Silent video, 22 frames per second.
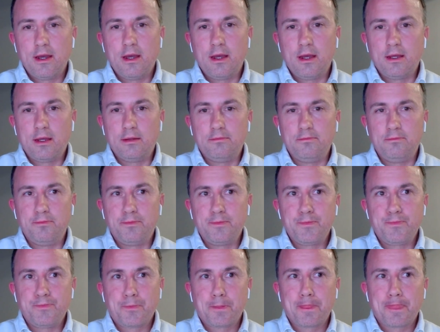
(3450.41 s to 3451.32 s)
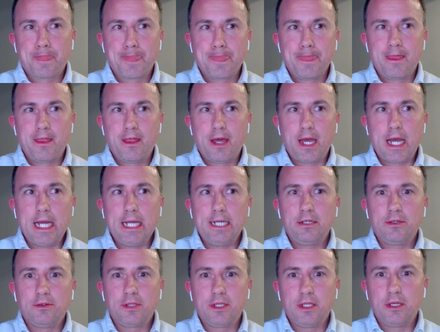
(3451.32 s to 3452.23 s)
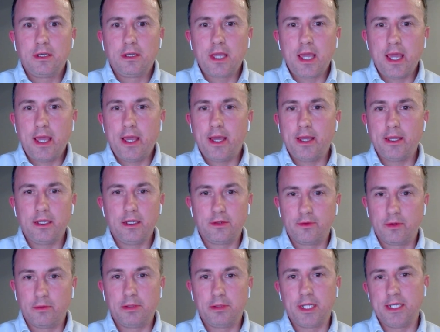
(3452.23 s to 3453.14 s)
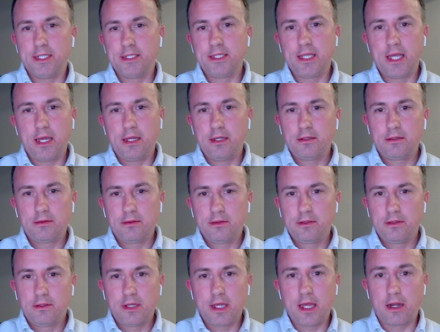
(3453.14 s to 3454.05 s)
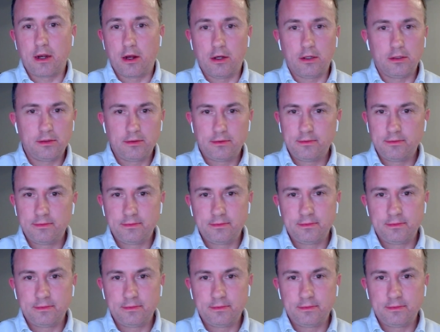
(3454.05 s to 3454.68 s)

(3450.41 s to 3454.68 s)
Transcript: Um, I don't think AI can replace that at all.